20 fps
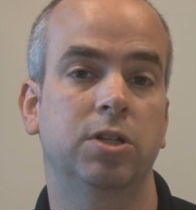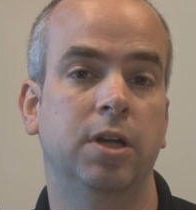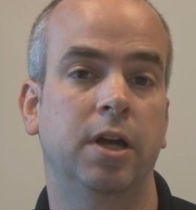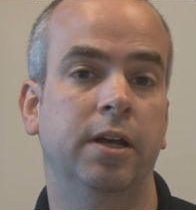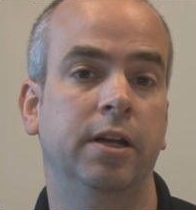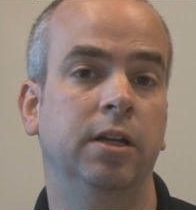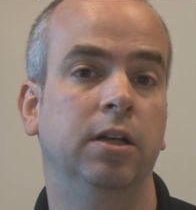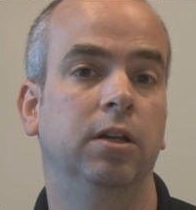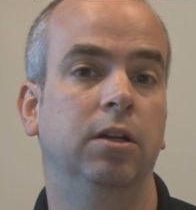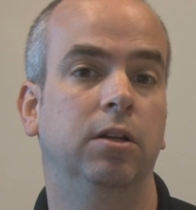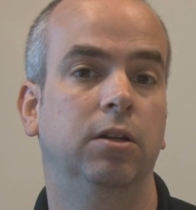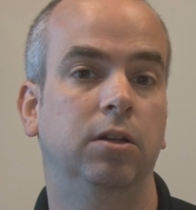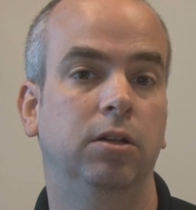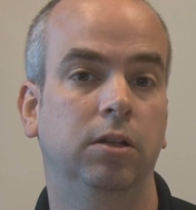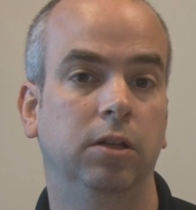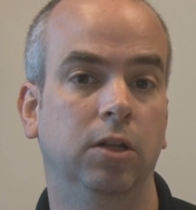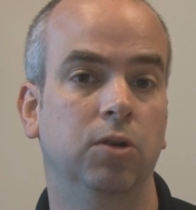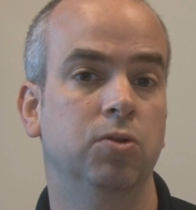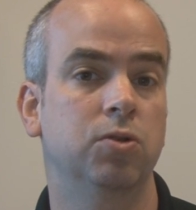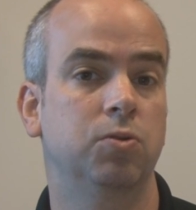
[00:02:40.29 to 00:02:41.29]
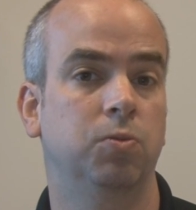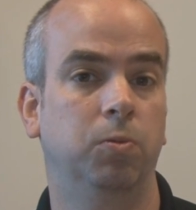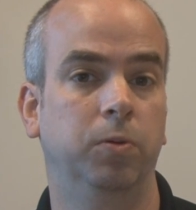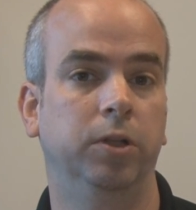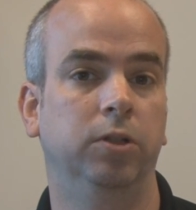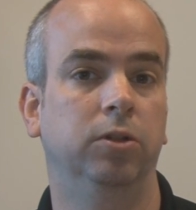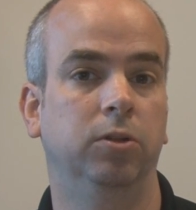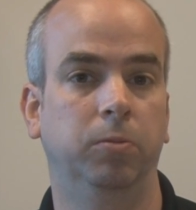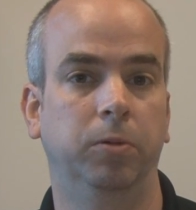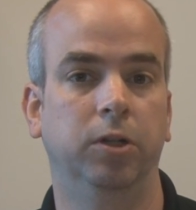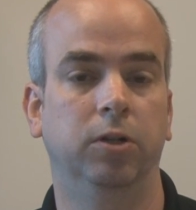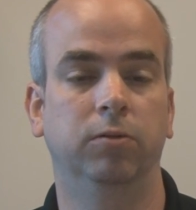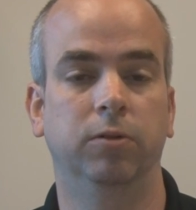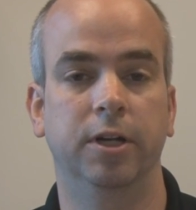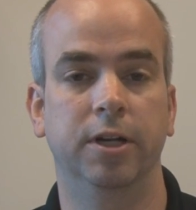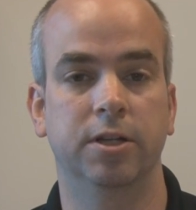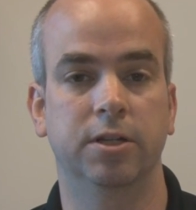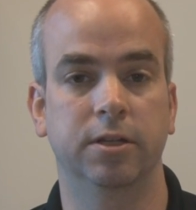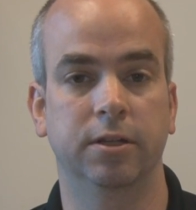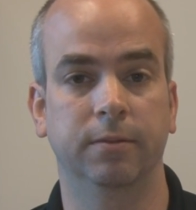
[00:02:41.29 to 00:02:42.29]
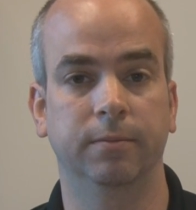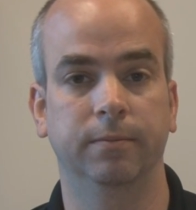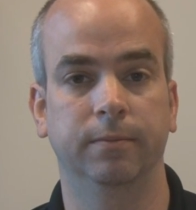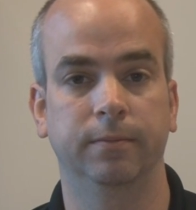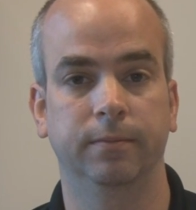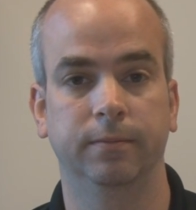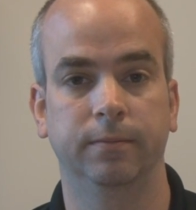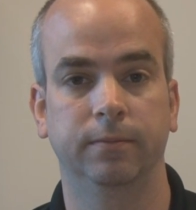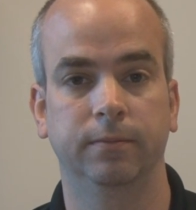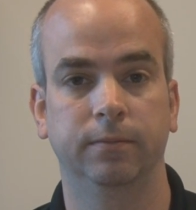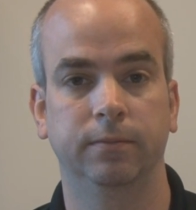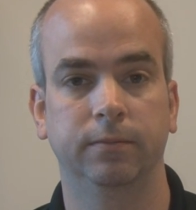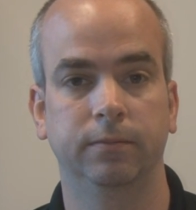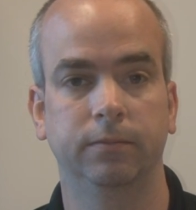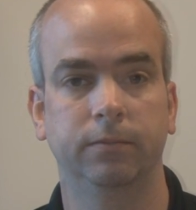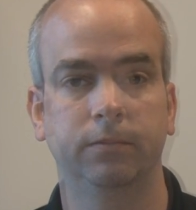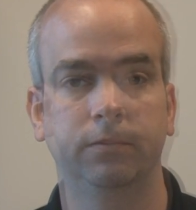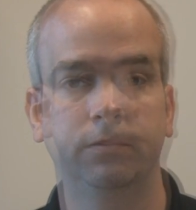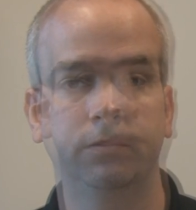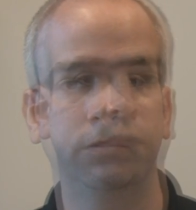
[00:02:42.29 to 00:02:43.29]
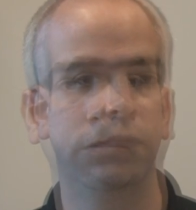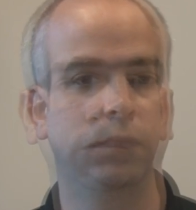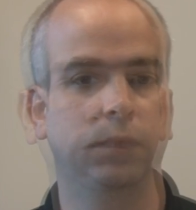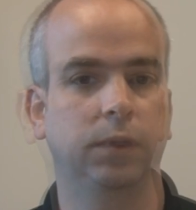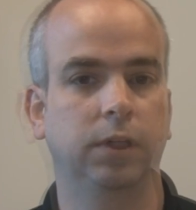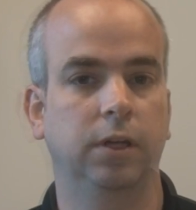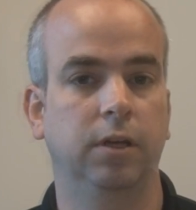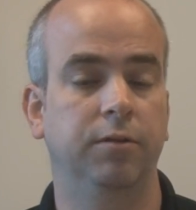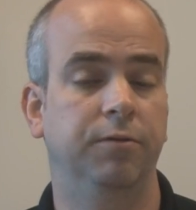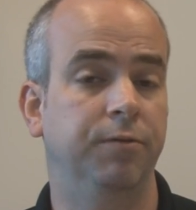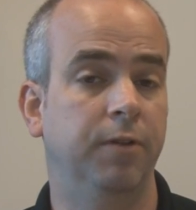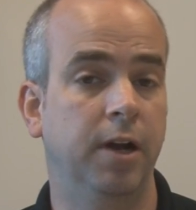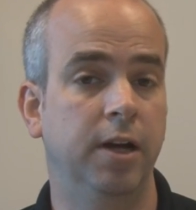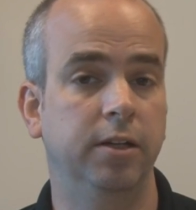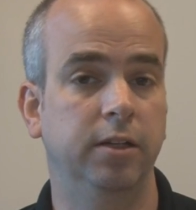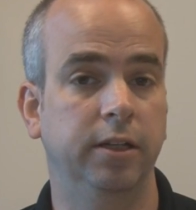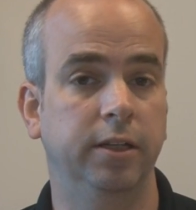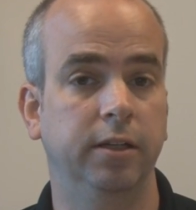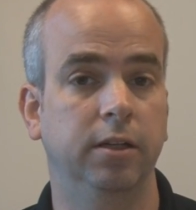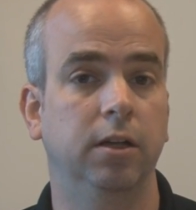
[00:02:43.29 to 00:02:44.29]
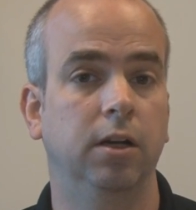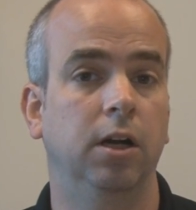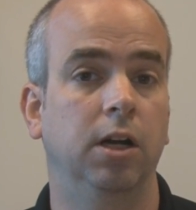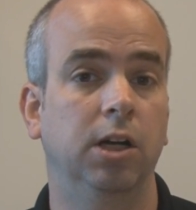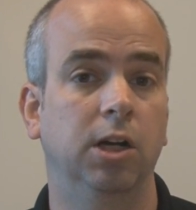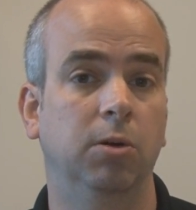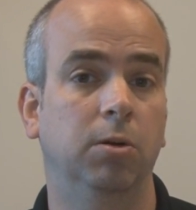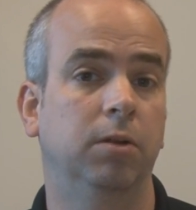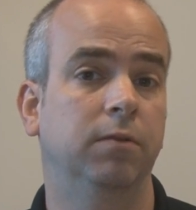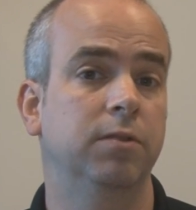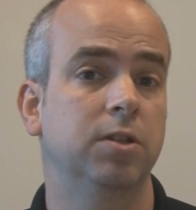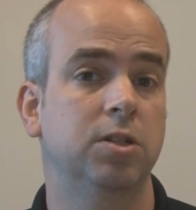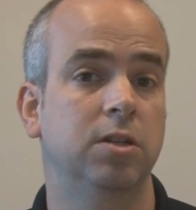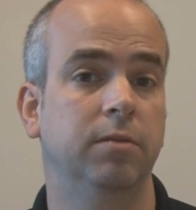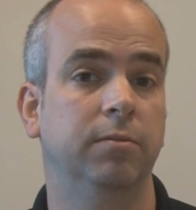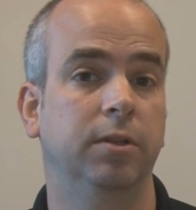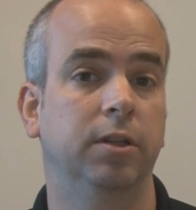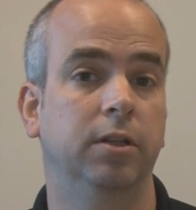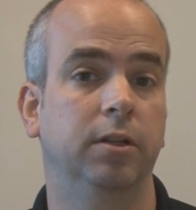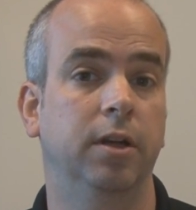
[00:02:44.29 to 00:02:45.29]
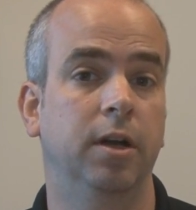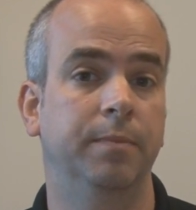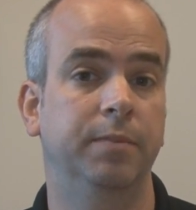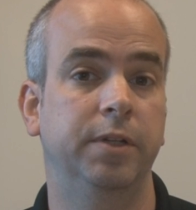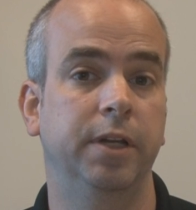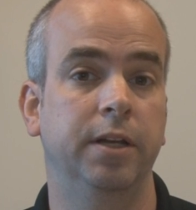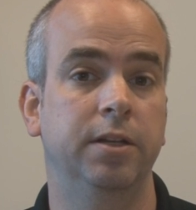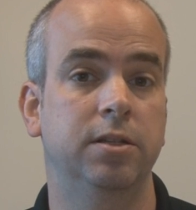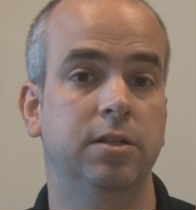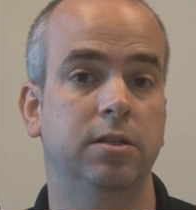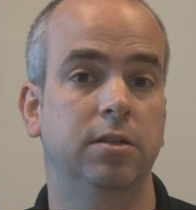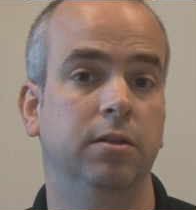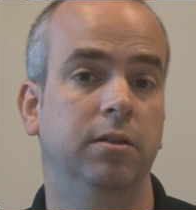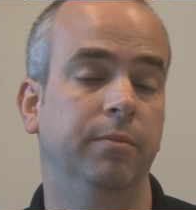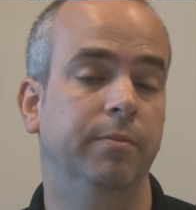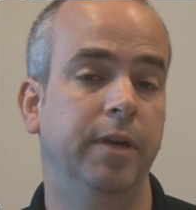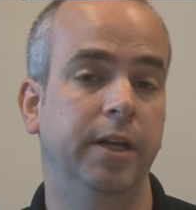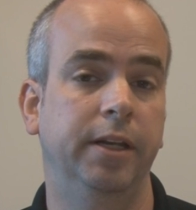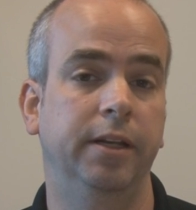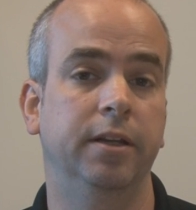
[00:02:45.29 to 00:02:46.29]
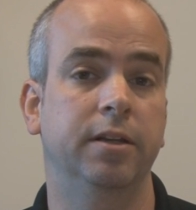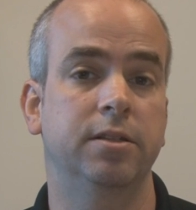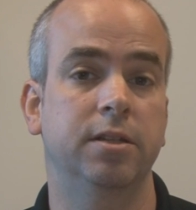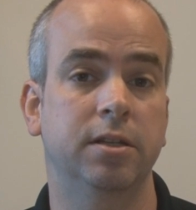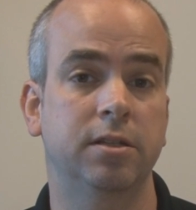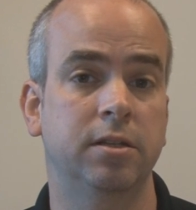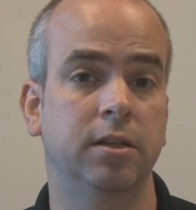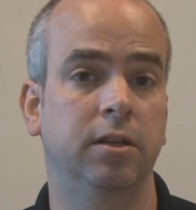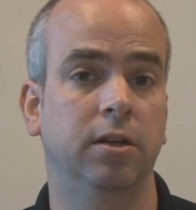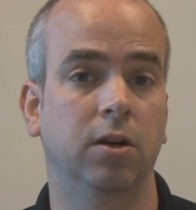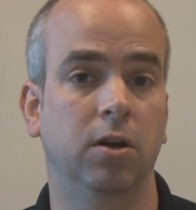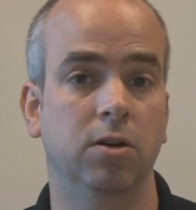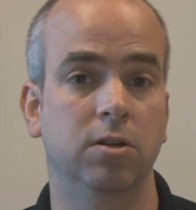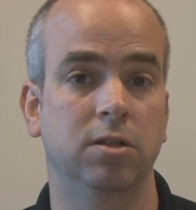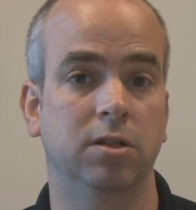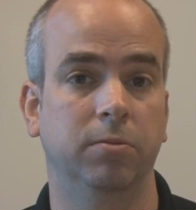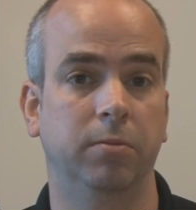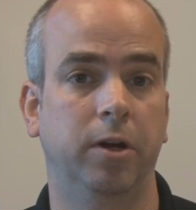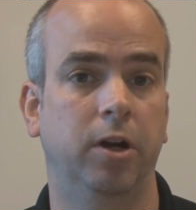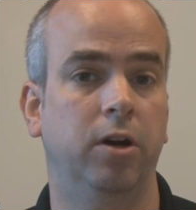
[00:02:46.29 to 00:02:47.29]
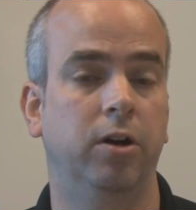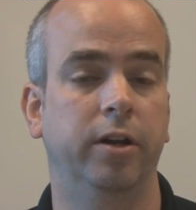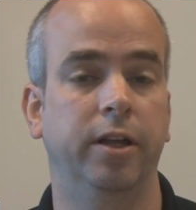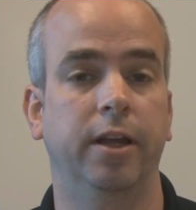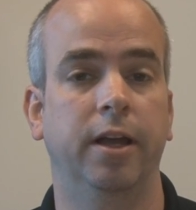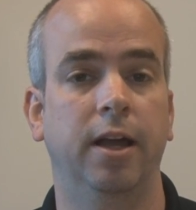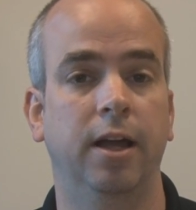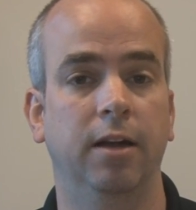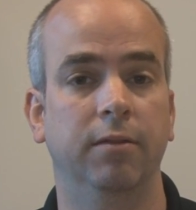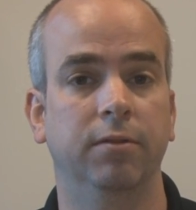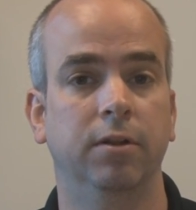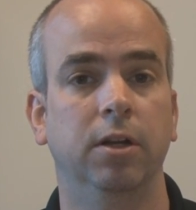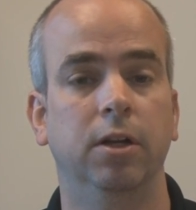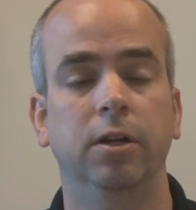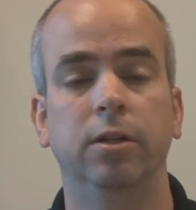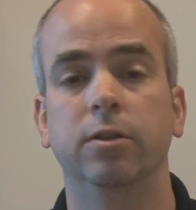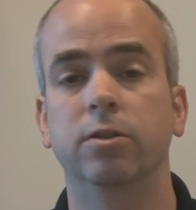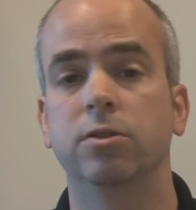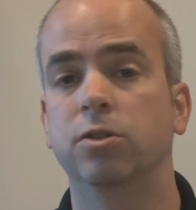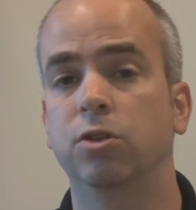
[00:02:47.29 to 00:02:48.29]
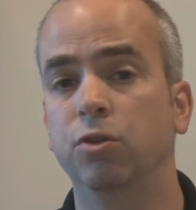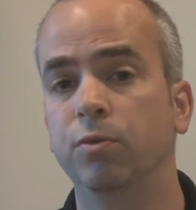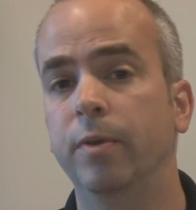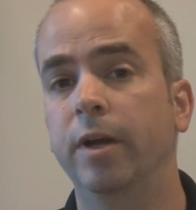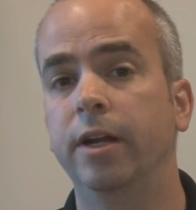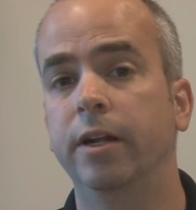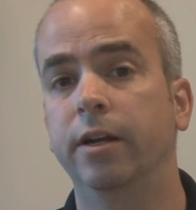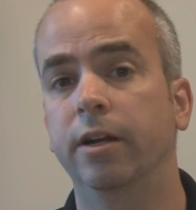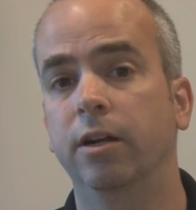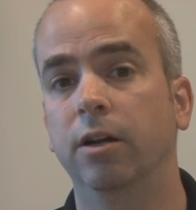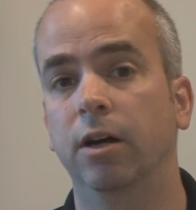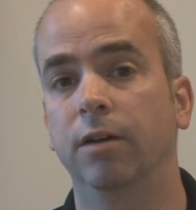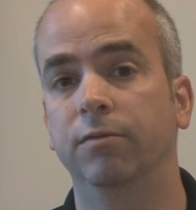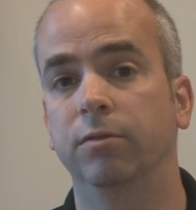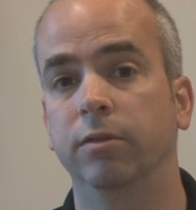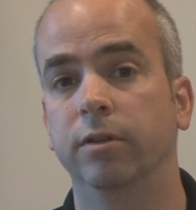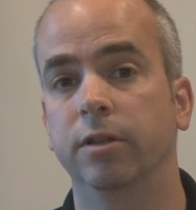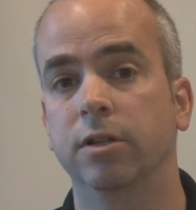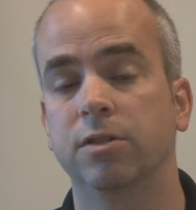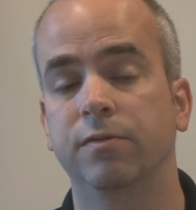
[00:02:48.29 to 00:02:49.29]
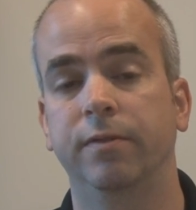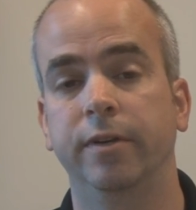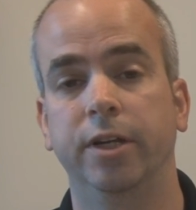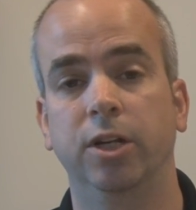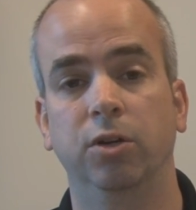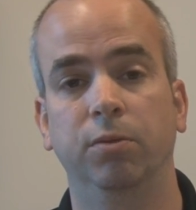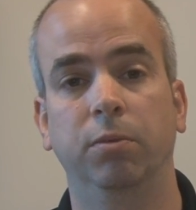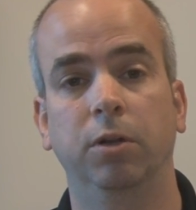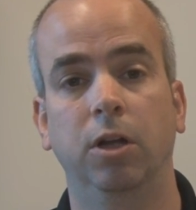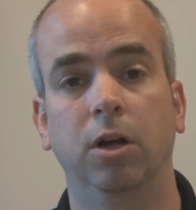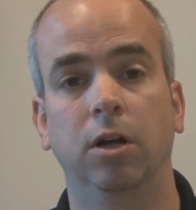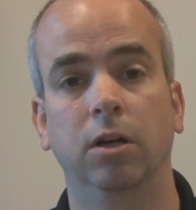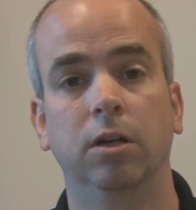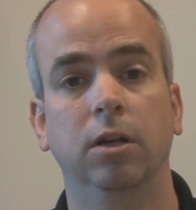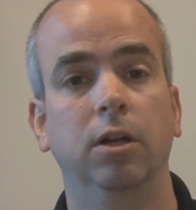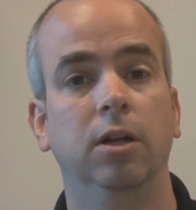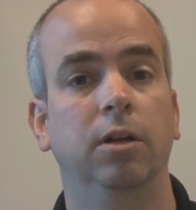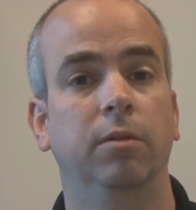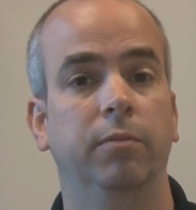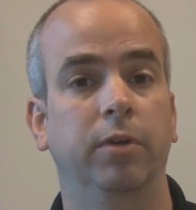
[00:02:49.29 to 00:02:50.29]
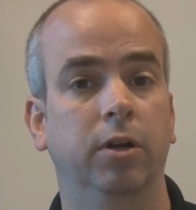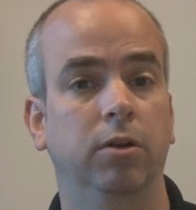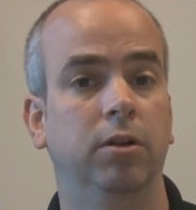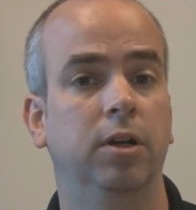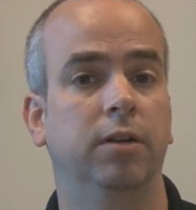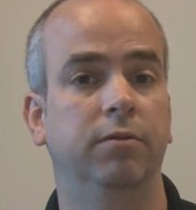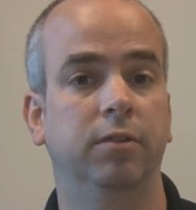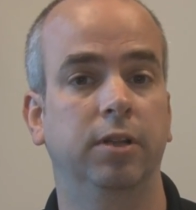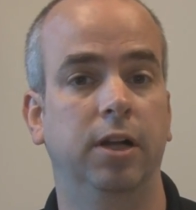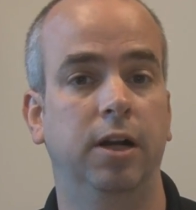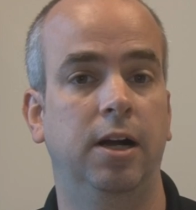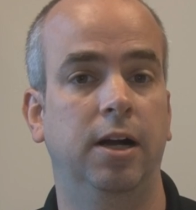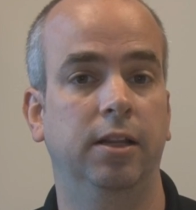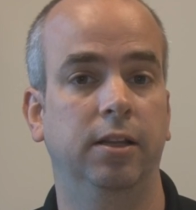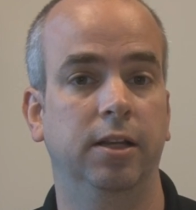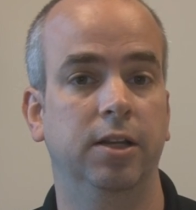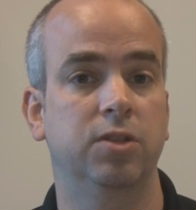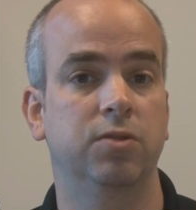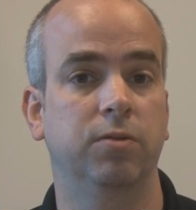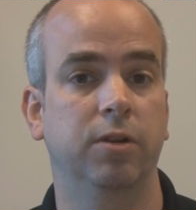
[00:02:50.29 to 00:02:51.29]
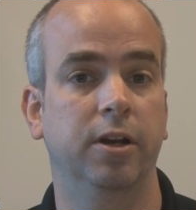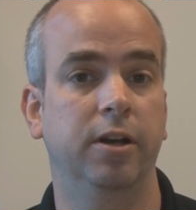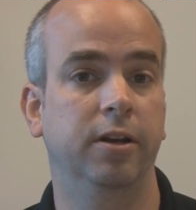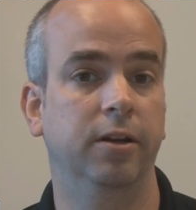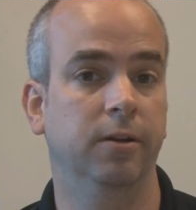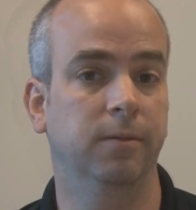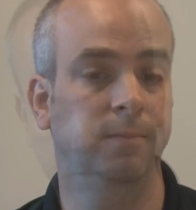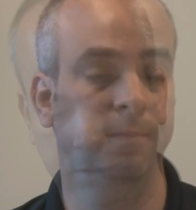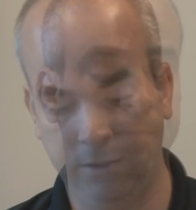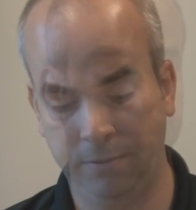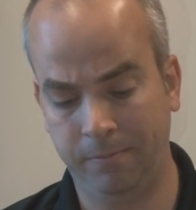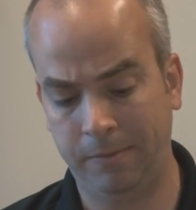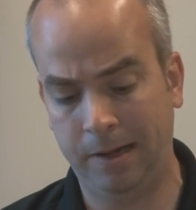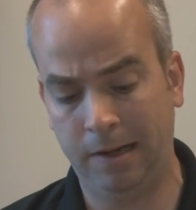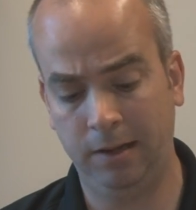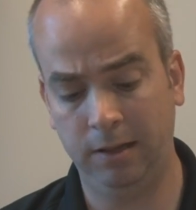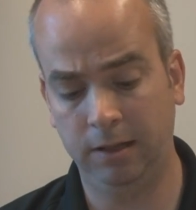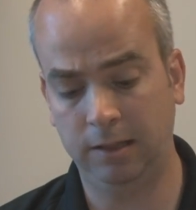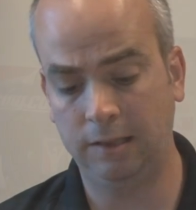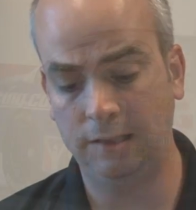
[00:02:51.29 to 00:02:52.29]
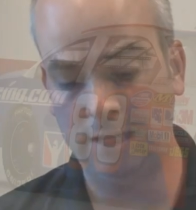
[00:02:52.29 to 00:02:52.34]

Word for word: exciting close wheel-to-wheel racing. And finally, I'll go over some of the updates to the many existing cars that we already have. There's too many to cover in this video blog, but I'll cover the highlights right here. The Impala